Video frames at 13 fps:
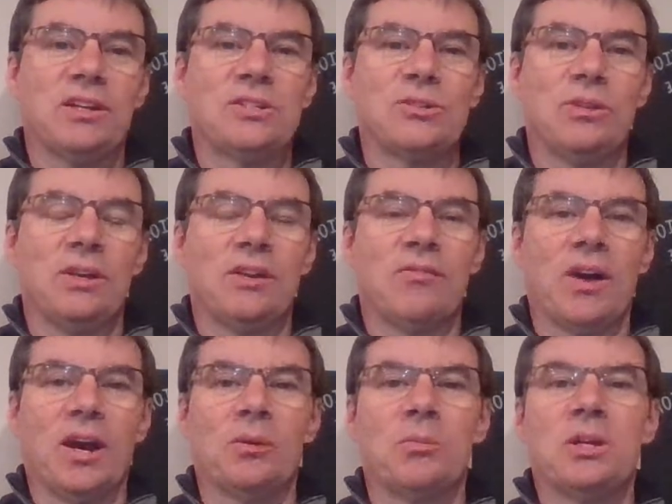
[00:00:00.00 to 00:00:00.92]
to the
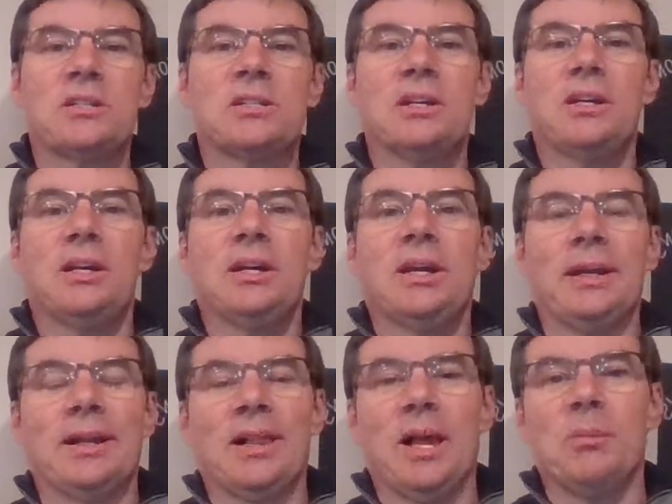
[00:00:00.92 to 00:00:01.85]
environment
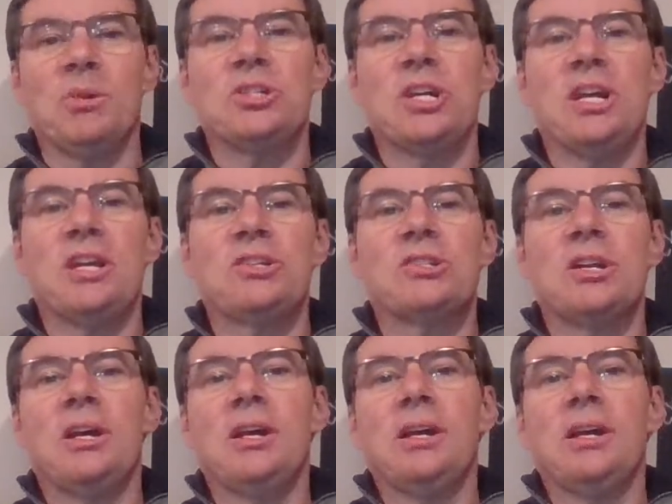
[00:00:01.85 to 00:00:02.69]
and climate change,